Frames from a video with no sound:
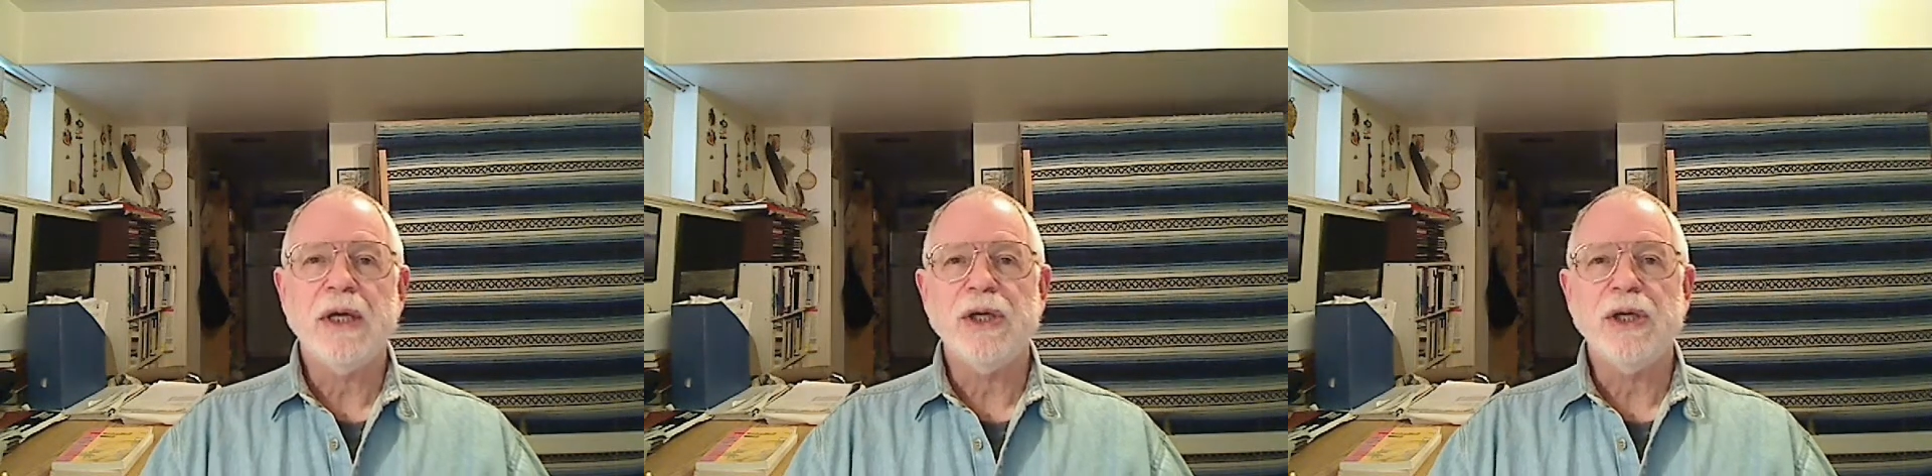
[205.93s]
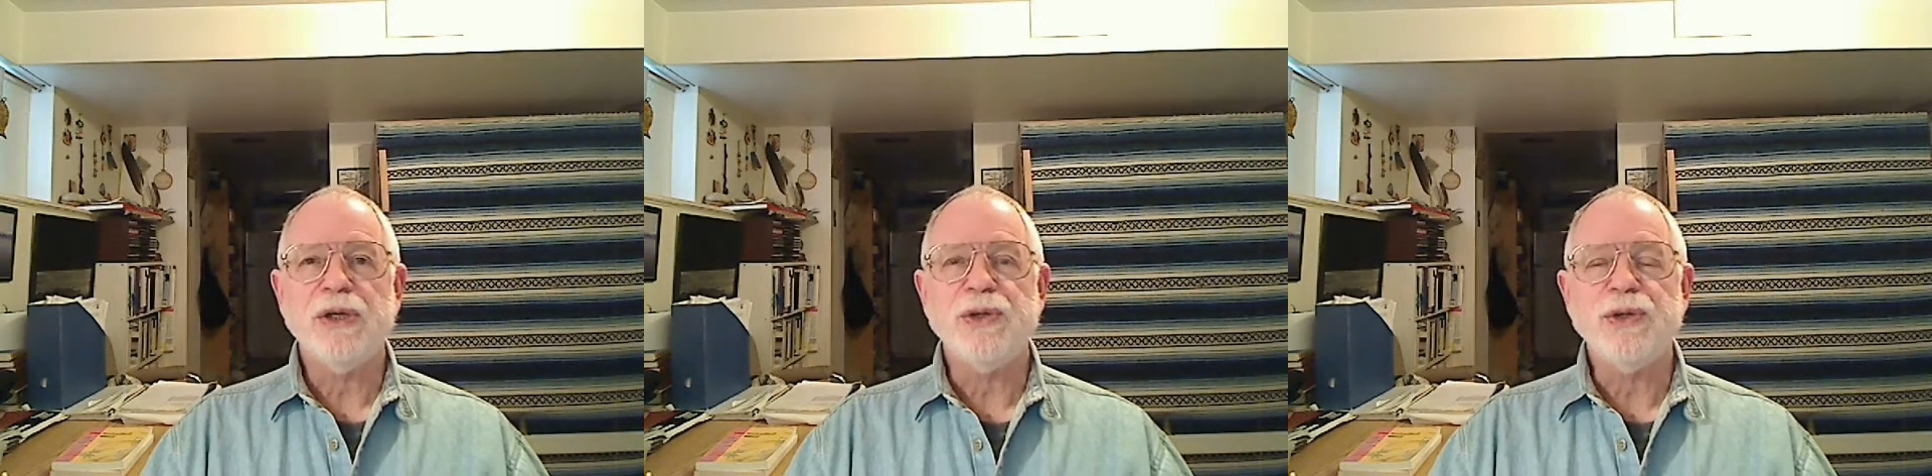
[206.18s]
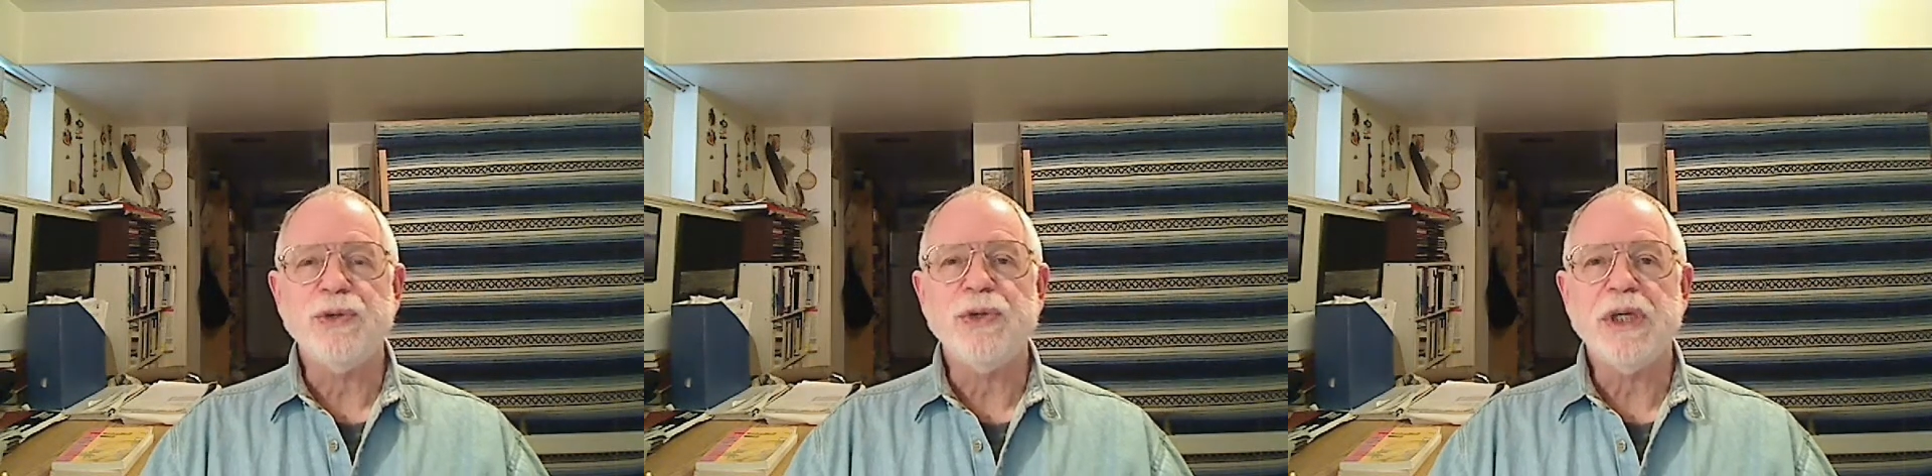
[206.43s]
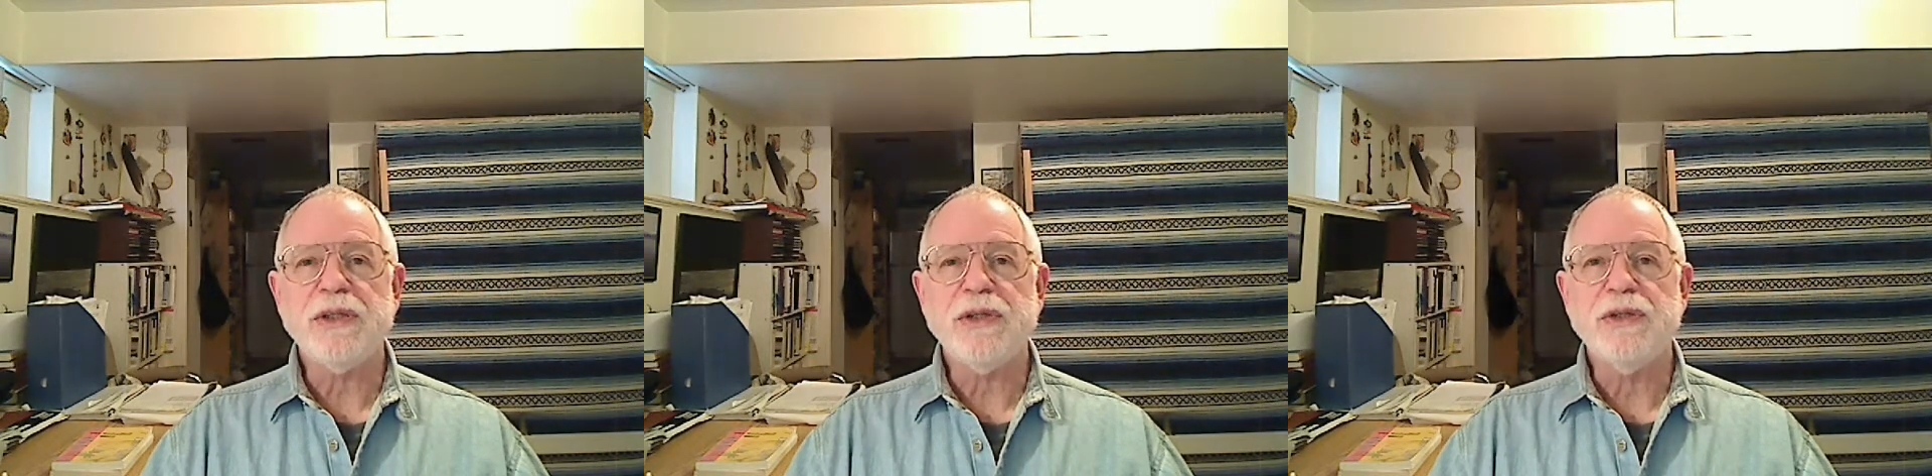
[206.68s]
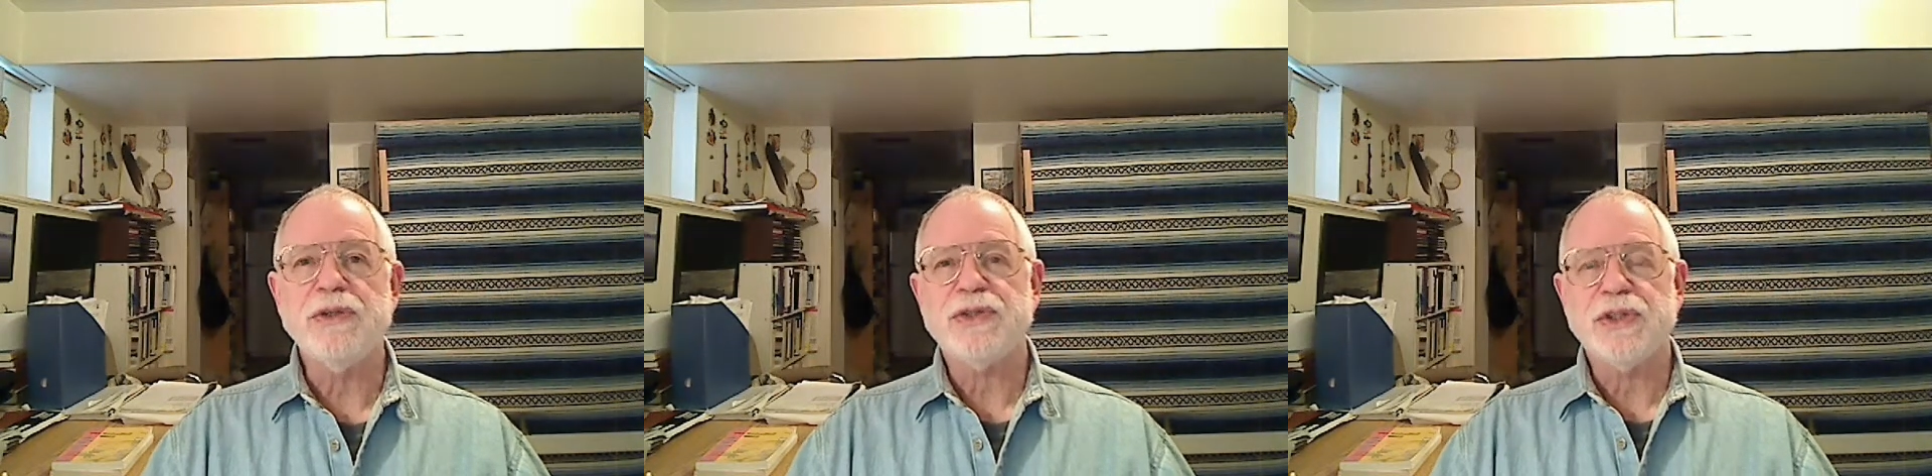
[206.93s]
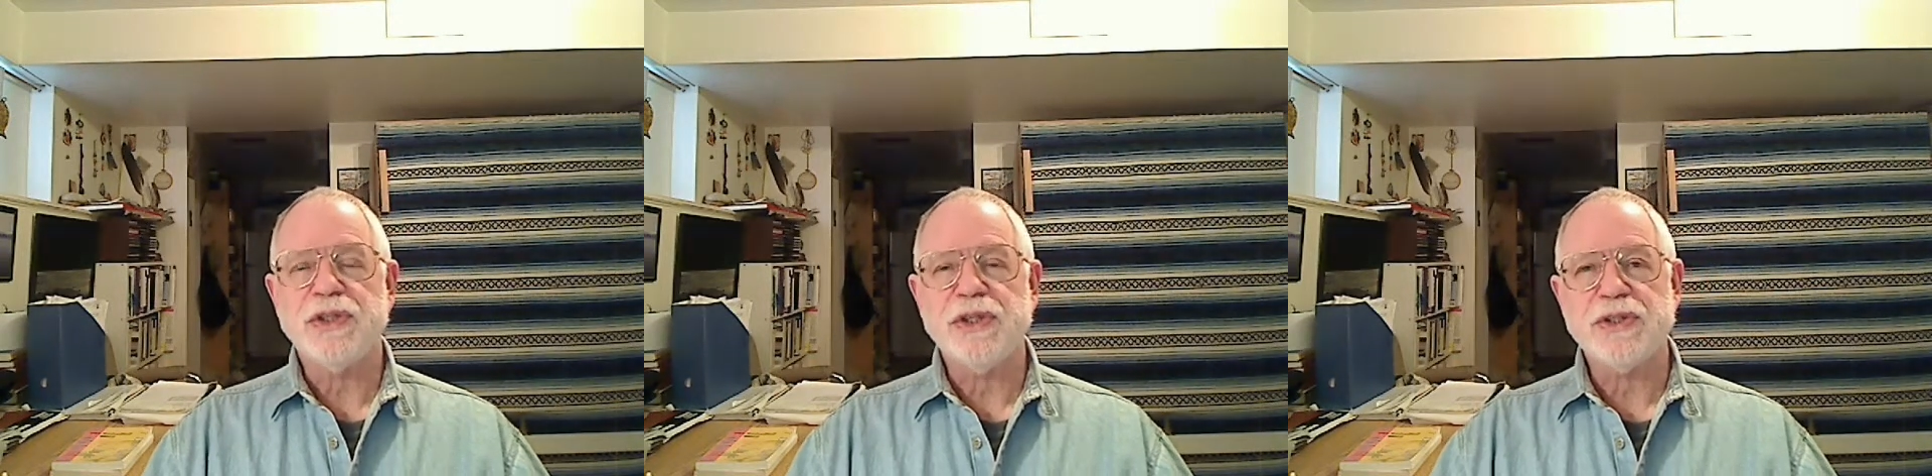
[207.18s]
you do need to do
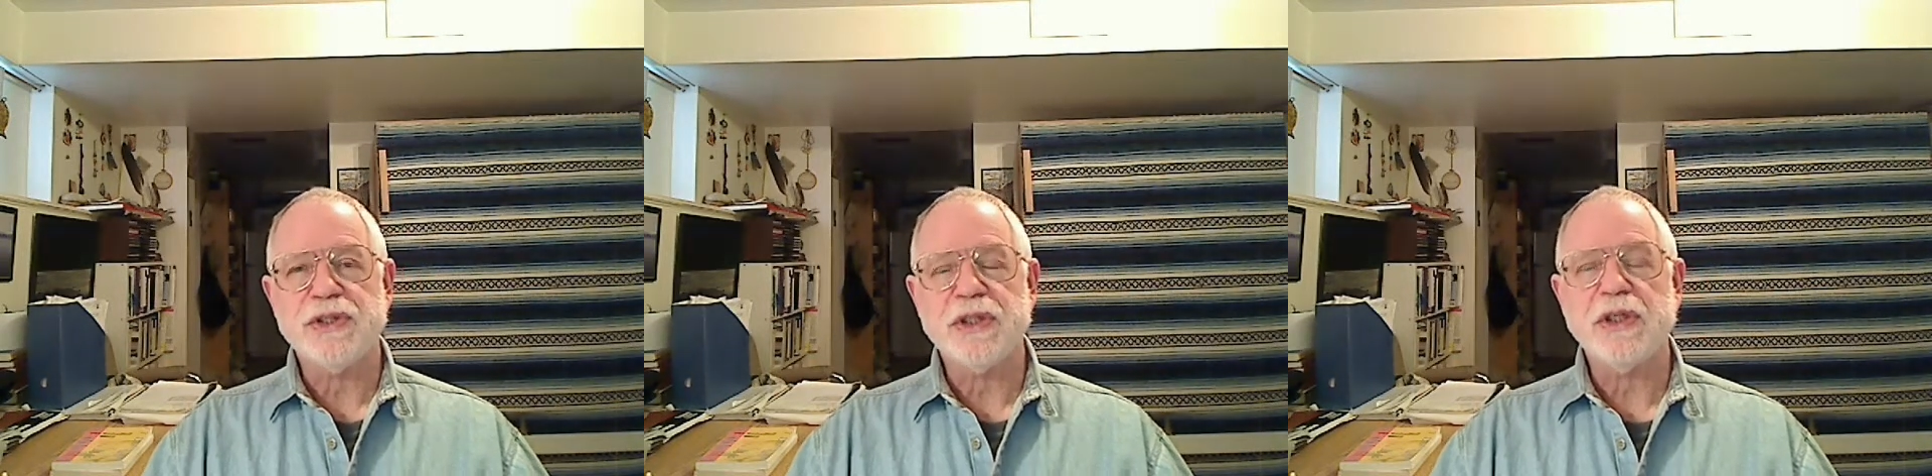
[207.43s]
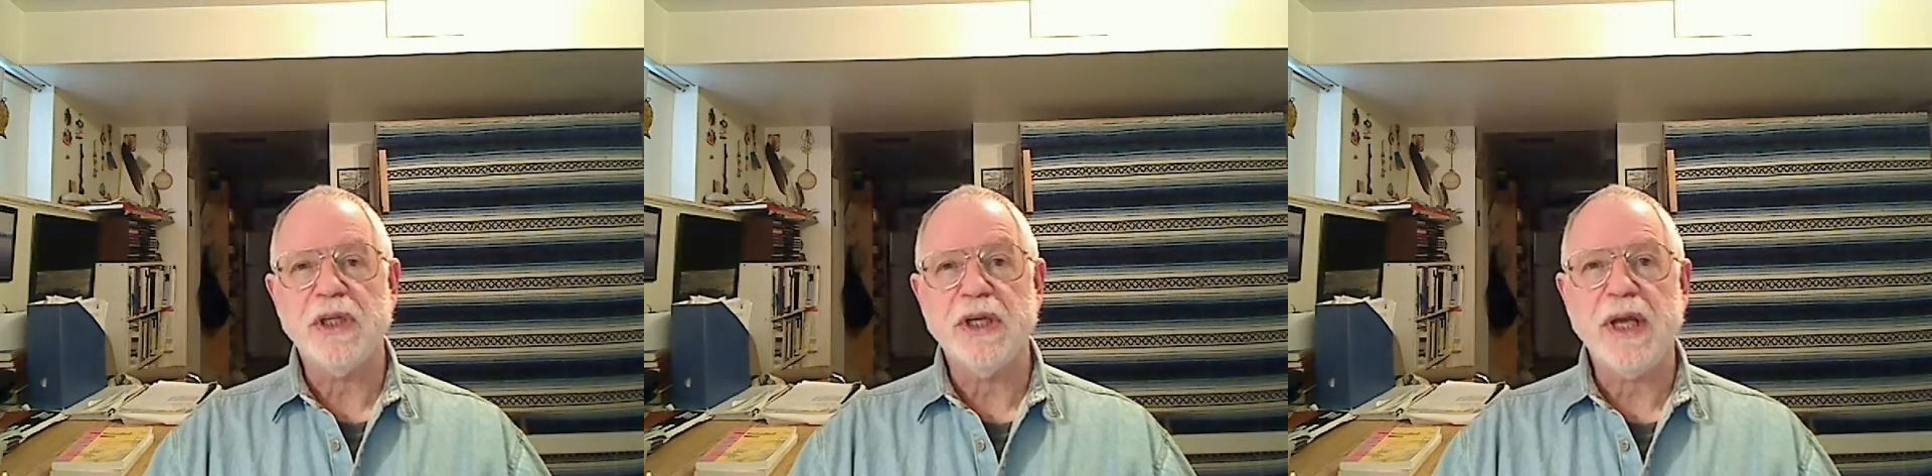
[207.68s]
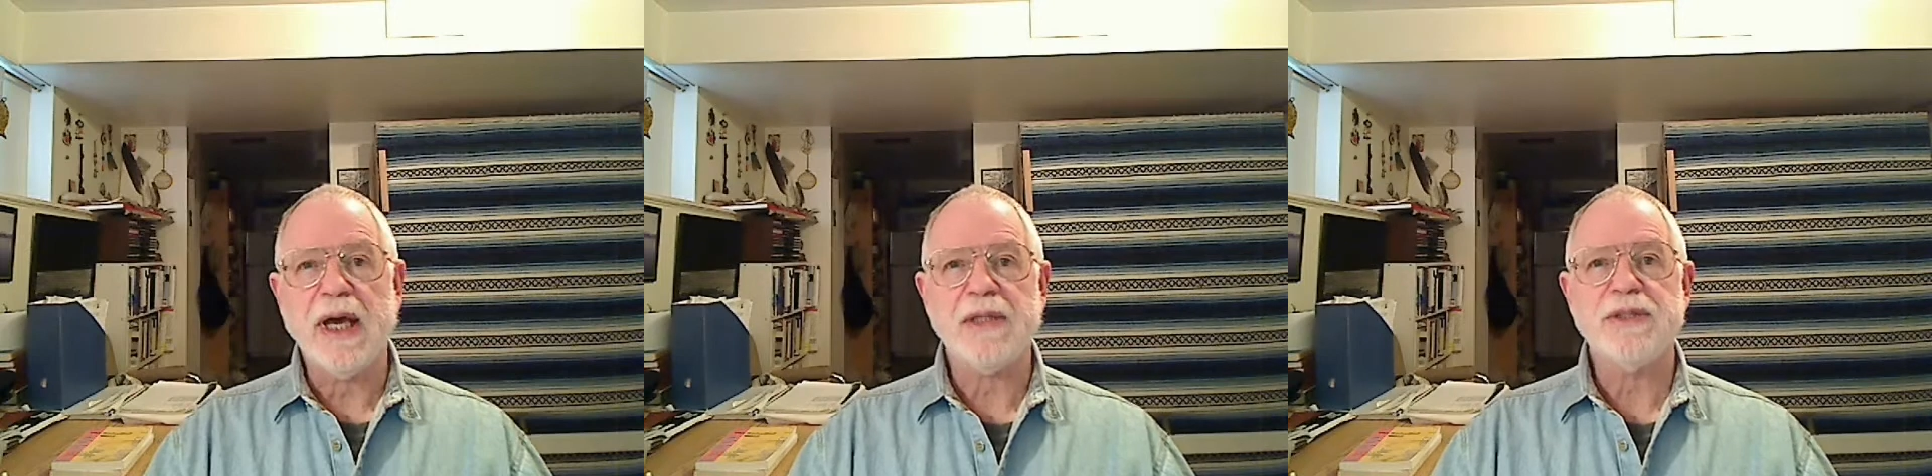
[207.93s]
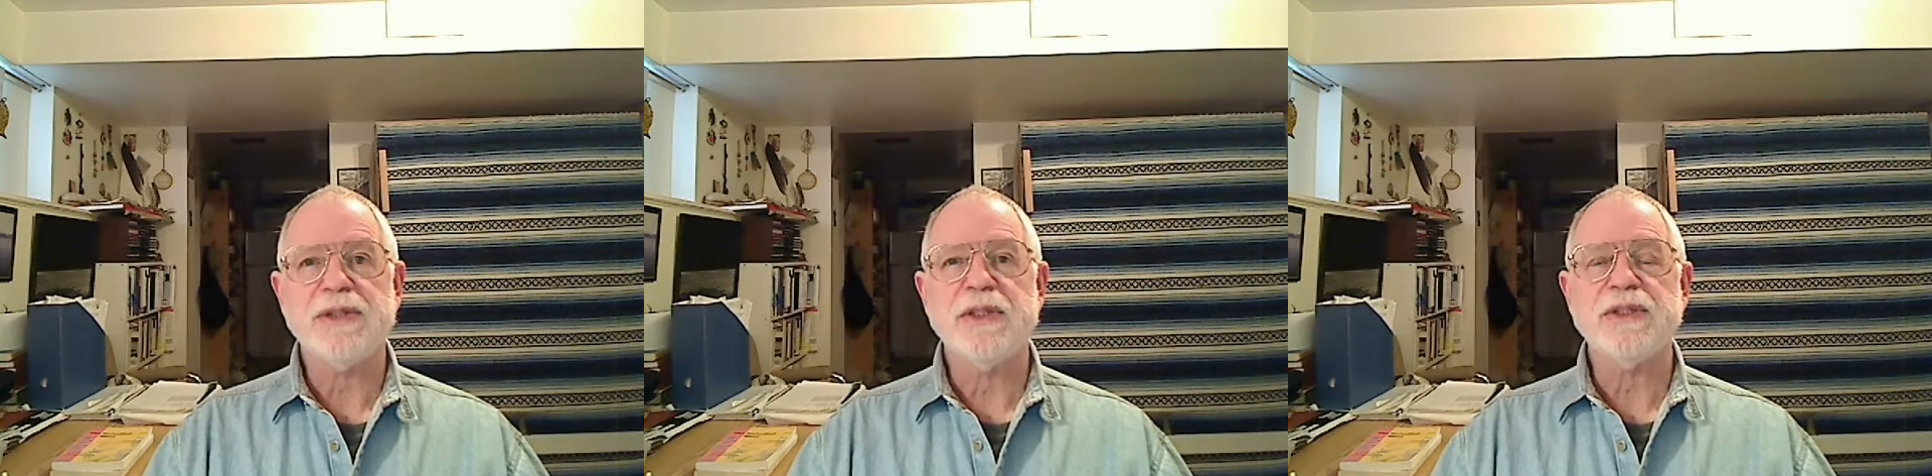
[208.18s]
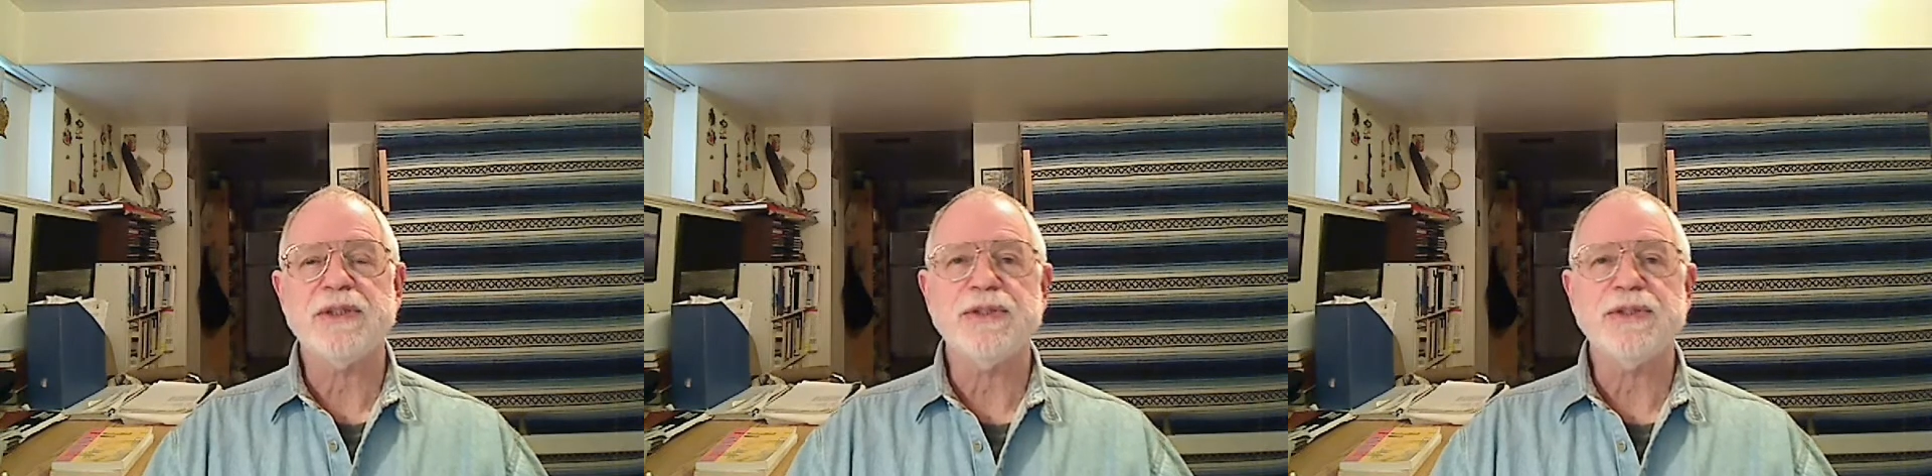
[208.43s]
statistical analysis,